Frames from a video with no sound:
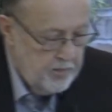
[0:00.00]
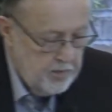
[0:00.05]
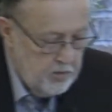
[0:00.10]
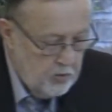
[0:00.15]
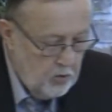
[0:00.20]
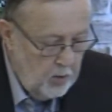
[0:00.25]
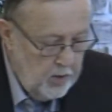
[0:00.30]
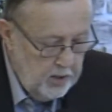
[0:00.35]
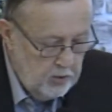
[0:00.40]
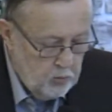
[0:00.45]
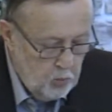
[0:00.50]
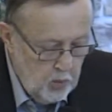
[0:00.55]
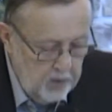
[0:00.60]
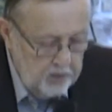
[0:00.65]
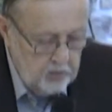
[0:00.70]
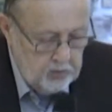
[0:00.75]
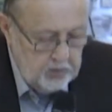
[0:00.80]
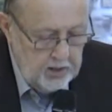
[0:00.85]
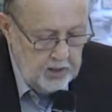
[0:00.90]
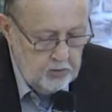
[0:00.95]
So here's what
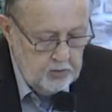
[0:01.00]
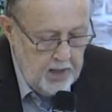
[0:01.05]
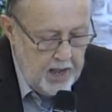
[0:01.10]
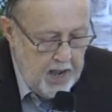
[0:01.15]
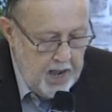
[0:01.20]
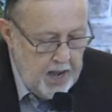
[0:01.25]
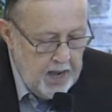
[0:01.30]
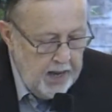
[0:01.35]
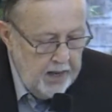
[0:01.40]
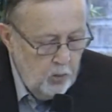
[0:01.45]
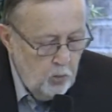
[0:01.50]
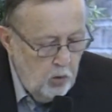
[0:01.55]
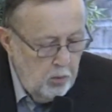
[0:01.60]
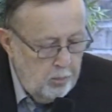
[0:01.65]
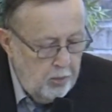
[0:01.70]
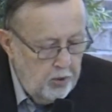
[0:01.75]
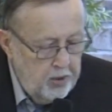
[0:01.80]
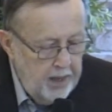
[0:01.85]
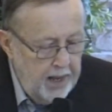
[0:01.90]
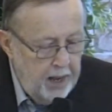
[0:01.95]
he says. I will
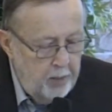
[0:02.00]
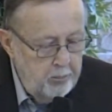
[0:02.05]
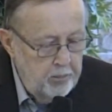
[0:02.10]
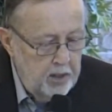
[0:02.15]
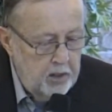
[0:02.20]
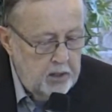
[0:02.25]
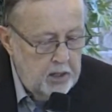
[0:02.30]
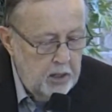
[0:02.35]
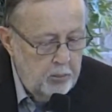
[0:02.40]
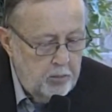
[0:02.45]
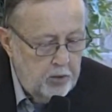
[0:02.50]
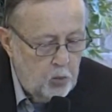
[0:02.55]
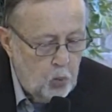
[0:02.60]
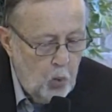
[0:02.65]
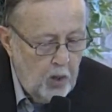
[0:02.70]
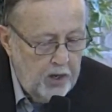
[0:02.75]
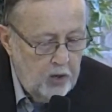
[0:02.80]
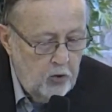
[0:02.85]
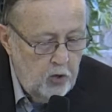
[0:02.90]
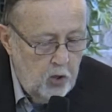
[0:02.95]
put enmity
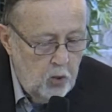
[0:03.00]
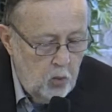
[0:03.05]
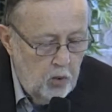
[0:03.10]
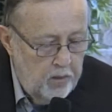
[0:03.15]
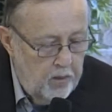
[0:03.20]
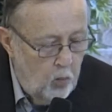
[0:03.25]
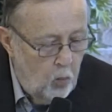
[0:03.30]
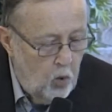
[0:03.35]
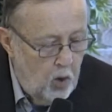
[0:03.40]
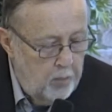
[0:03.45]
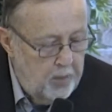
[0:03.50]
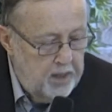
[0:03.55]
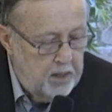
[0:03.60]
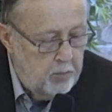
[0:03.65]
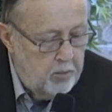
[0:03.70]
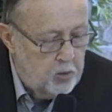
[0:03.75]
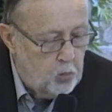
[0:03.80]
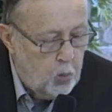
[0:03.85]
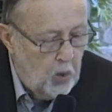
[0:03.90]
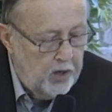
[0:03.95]
between you and the woman,
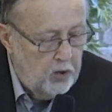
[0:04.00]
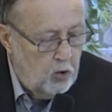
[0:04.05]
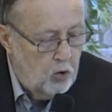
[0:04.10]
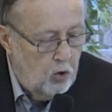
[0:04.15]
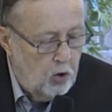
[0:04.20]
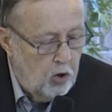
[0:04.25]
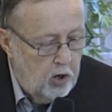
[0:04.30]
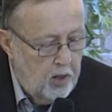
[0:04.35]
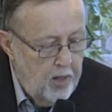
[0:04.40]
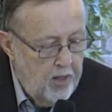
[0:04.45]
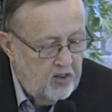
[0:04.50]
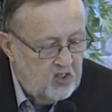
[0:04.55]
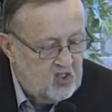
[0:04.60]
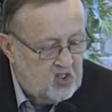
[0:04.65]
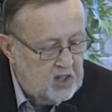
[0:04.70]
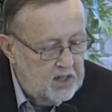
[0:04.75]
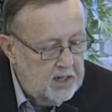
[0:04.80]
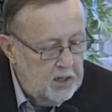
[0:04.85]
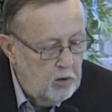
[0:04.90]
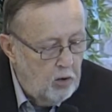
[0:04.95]
and between your
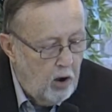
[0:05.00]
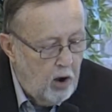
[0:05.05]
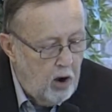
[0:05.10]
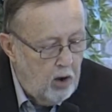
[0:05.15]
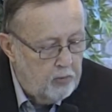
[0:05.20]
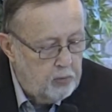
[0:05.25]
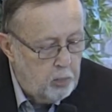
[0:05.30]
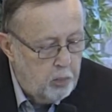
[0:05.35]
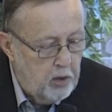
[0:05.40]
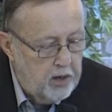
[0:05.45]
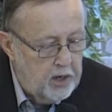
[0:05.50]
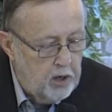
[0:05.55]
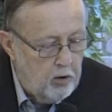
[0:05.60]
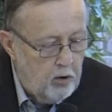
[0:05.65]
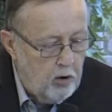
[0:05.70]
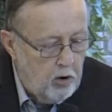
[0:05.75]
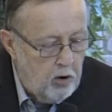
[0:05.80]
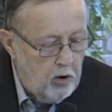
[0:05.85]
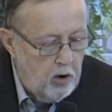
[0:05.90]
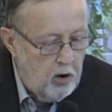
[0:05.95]
seed or offspring and
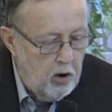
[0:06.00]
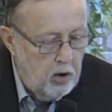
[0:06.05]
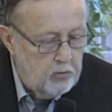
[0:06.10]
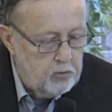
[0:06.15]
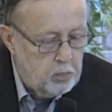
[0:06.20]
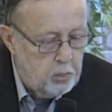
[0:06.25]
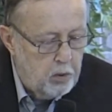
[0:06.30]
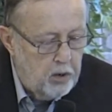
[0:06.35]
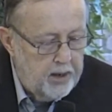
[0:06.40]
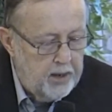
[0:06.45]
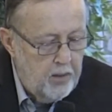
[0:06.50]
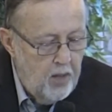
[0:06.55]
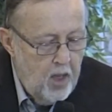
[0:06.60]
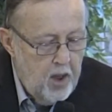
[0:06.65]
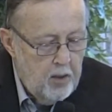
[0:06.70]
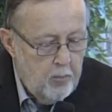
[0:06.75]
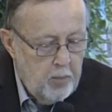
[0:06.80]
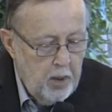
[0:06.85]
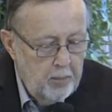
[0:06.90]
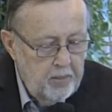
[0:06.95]
her offspring.
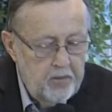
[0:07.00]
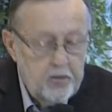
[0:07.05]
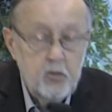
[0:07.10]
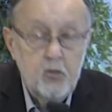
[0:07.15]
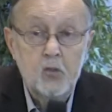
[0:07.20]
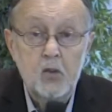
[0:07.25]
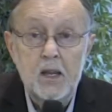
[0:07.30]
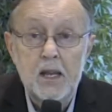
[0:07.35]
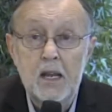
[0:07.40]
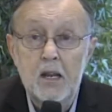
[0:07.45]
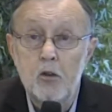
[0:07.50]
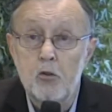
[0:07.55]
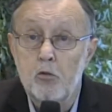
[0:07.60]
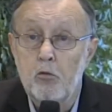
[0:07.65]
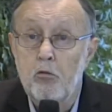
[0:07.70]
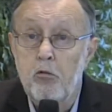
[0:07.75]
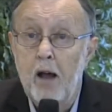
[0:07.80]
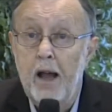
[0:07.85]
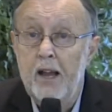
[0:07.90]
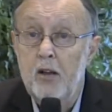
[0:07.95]
Remember, the seed is
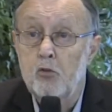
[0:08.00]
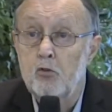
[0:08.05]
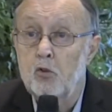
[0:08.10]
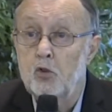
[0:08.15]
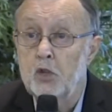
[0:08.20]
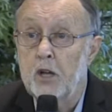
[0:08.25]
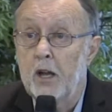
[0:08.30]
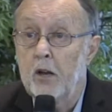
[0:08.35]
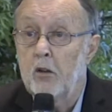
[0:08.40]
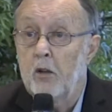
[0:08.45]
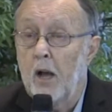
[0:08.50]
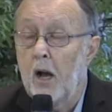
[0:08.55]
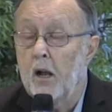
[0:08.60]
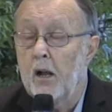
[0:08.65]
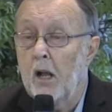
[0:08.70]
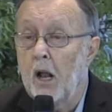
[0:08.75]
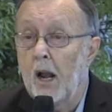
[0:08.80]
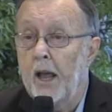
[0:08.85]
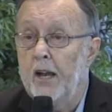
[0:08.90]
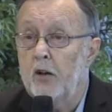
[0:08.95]
Christ,
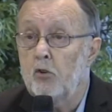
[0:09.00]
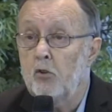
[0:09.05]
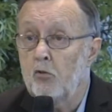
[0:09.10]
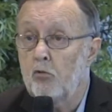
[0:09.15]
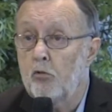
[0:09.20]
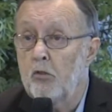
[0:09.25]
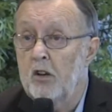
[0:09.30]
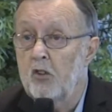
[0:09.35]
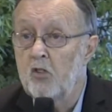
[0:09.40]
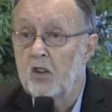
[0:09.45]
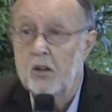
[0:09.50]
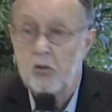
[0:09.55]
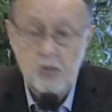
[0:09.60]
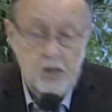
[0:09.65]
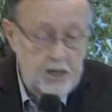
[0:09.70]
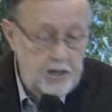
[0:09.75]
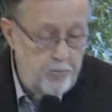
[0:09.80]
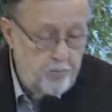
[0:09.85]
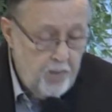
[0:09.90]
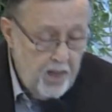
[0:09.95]
Galatians
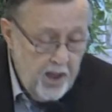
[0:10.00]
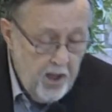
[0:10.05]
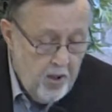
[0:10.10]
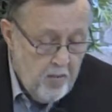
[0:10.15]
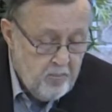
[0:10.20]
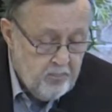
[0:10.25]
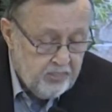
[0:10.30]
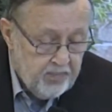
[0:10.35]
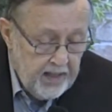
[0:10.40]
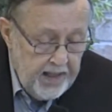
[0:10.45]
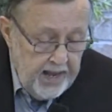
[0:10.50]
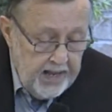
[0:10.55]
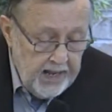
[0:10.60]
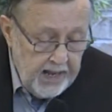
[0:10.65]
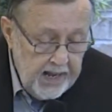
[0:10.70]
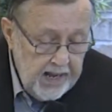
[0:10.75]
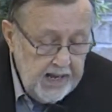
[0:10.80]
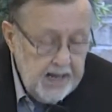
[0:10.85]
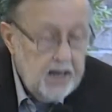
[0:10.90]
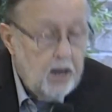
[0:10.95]
3:16. And
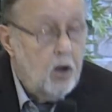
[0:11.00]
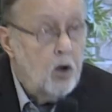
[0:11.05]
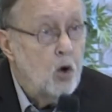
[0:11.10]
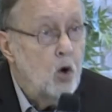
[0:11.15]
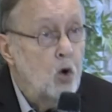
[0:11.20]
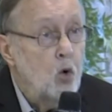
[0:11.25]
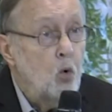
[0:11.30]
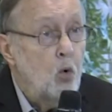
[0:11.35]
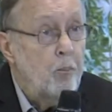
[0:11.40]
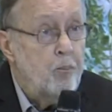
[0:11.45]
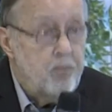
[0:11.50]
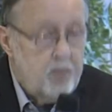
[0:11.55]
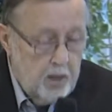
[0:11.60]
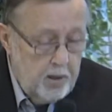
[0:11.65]
he, who?